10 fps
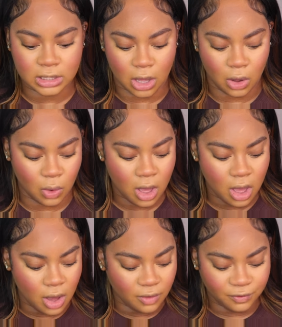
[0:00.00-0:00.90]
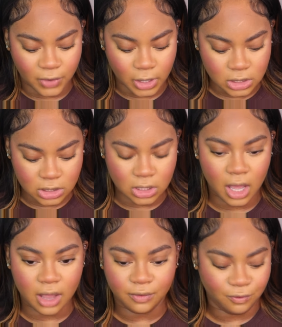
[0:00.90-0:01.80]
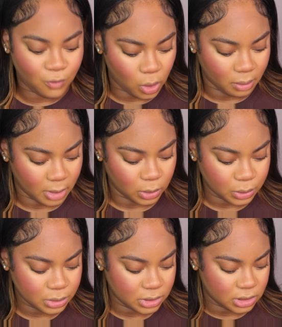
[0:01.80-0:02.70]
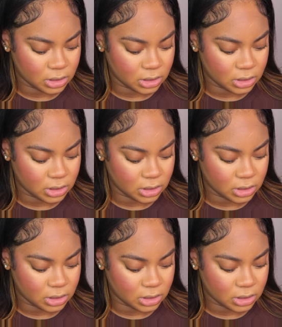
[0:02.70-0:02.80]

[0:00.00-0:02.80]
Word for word: So first and foremost,